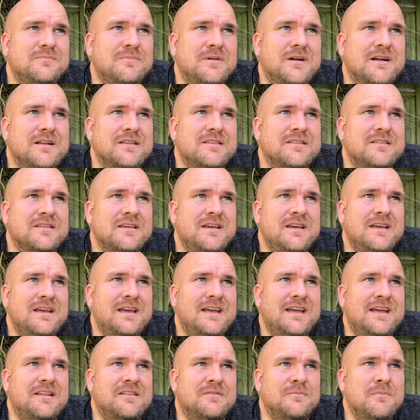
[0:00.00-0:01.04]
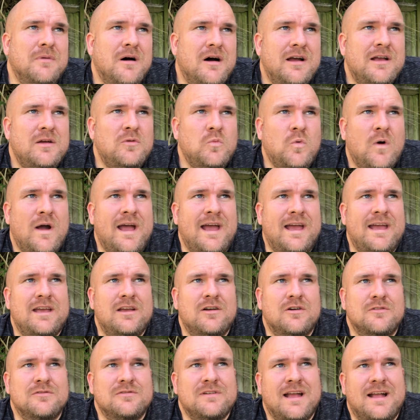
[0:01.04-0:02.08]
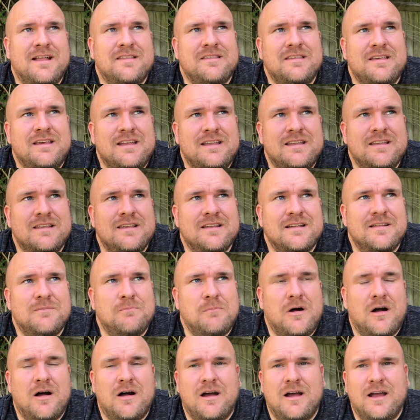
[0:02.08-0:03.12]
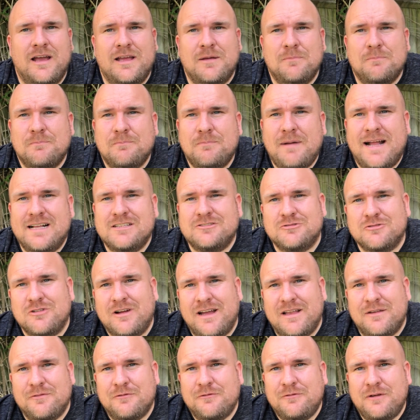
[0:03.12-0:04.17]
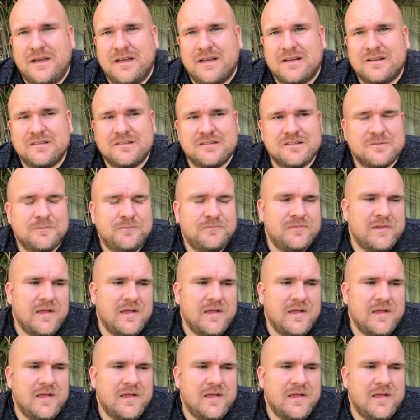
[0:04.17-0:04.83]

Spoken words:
but it's my way of getting my petrolhead fix.